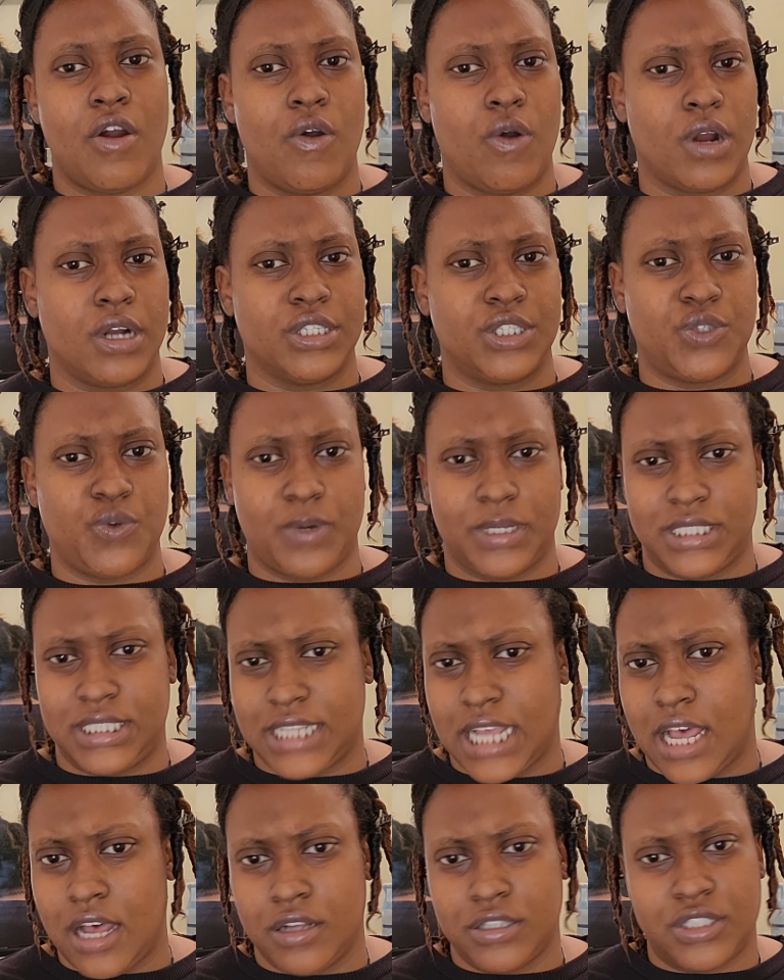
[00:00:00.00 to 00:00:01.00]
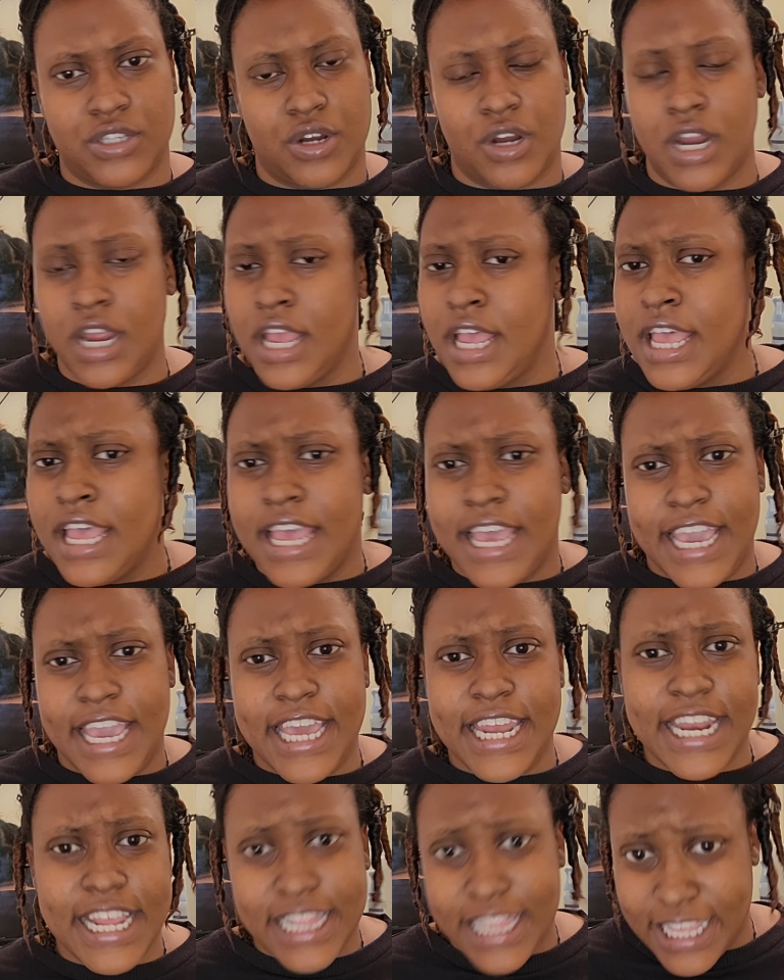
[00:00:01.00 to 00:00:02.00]
or twist outs, or
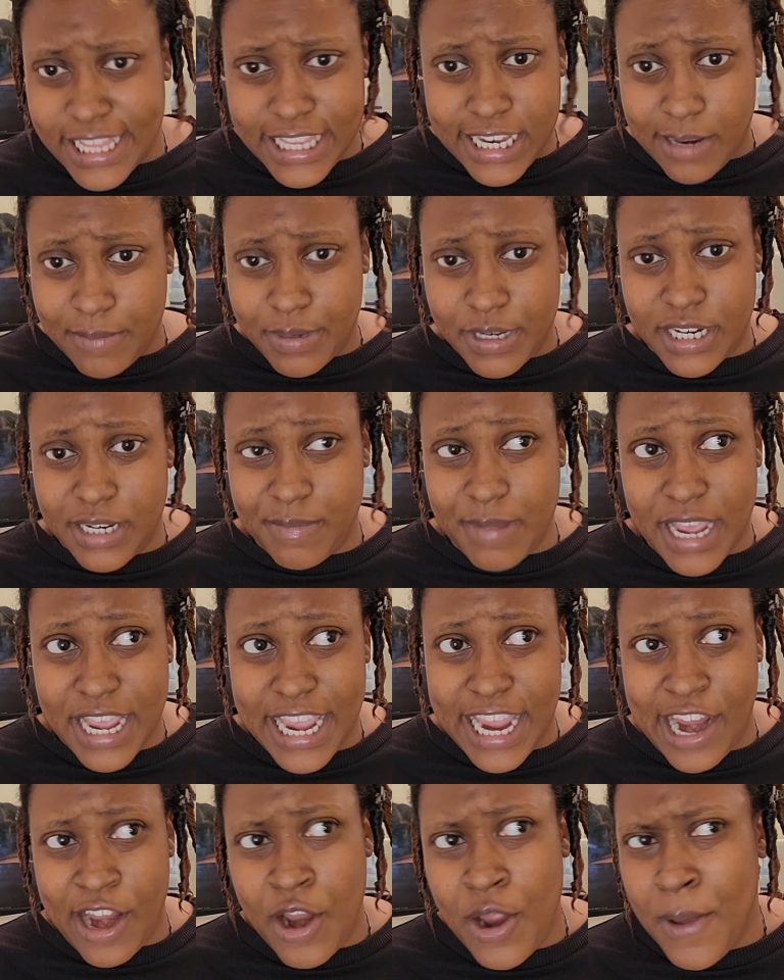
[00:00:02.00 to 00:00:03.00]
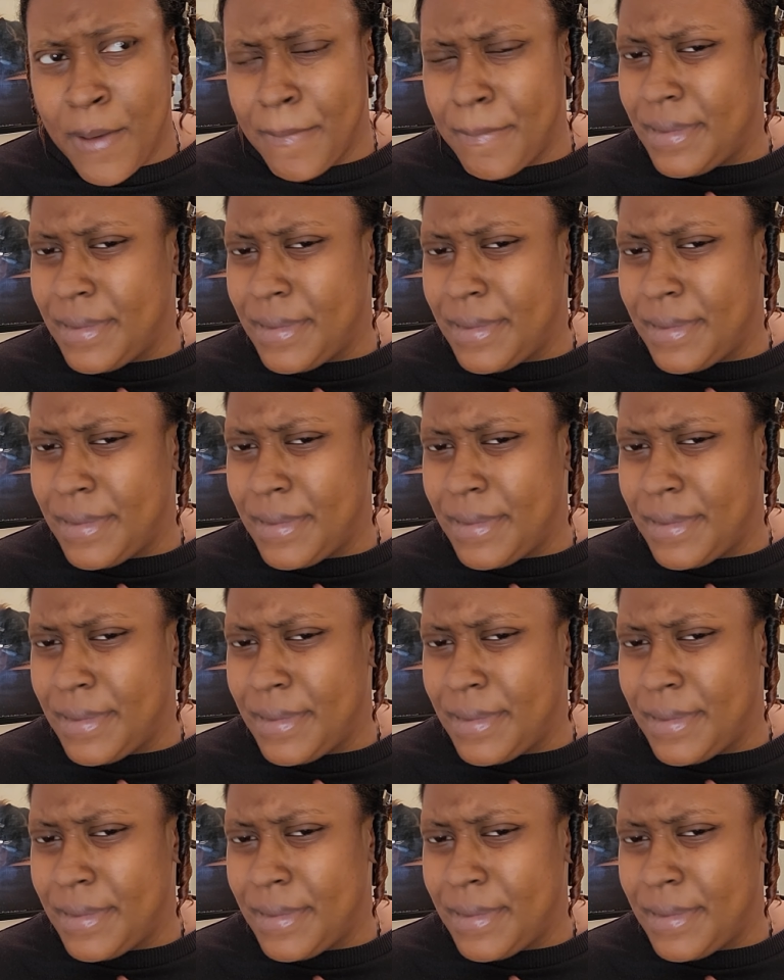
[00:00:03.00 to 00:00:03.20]
anything that I'm putting in my hair,